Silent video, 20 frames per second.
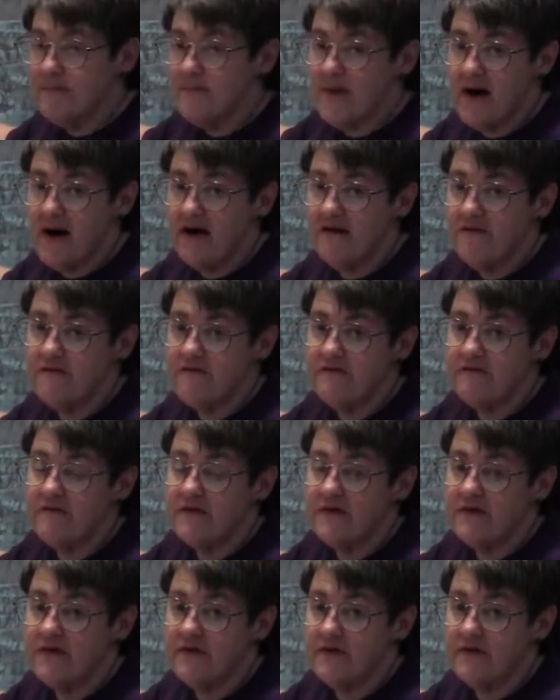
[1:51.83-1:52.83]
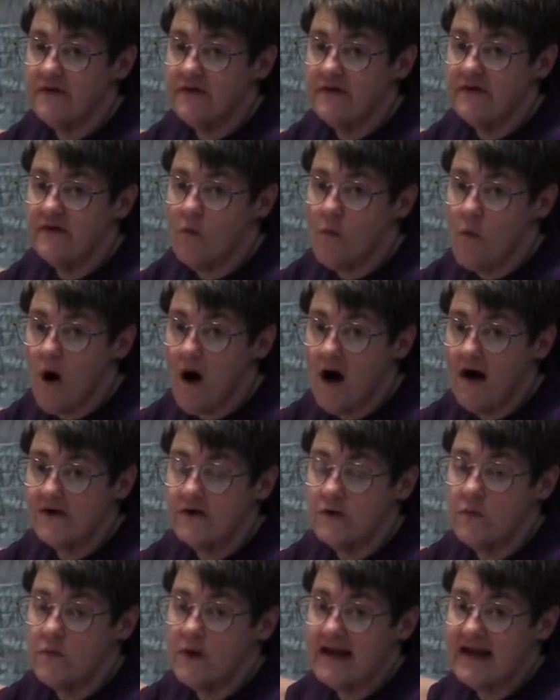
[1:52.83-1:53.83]
above the
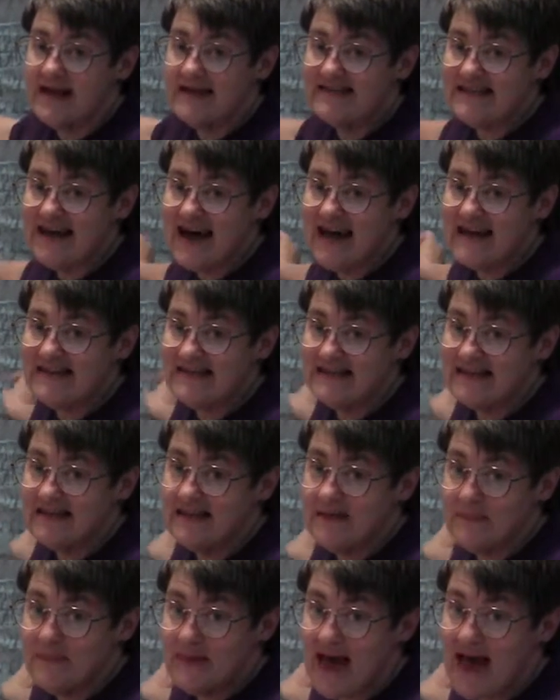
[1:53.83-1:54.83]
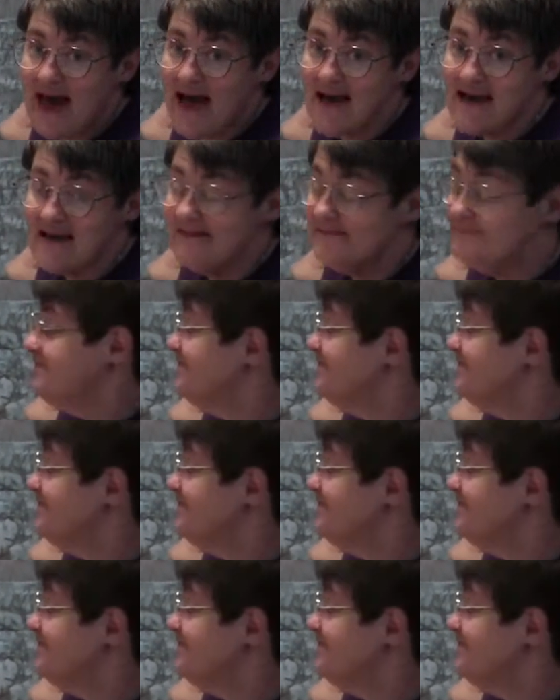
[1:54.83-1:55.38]
water when I dyed it in the black.